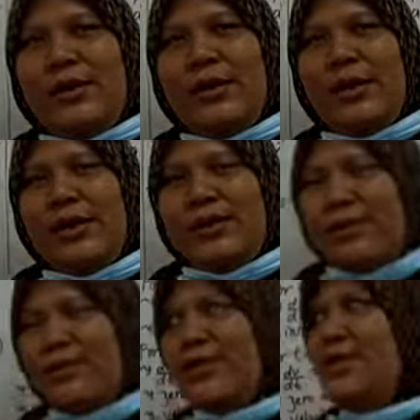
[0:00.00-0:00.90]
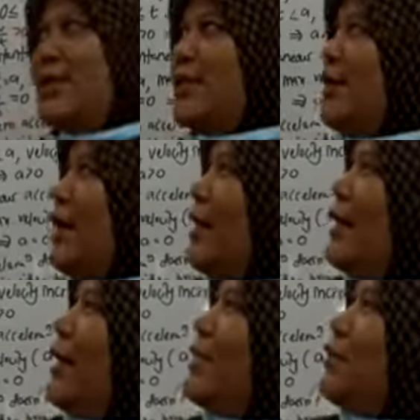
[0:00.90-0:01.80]
acceleration,
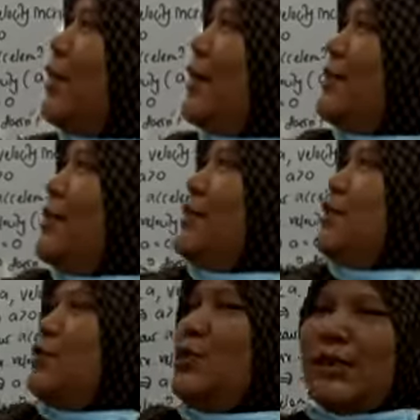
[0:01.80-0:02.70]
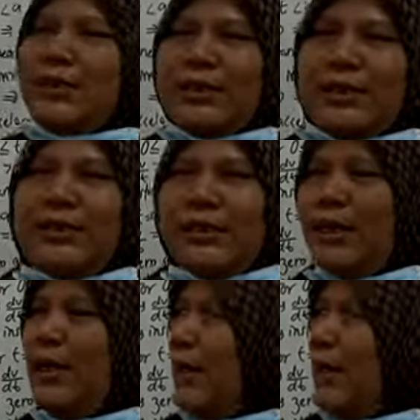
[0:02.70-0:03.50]
let's look at these two cases. Okay,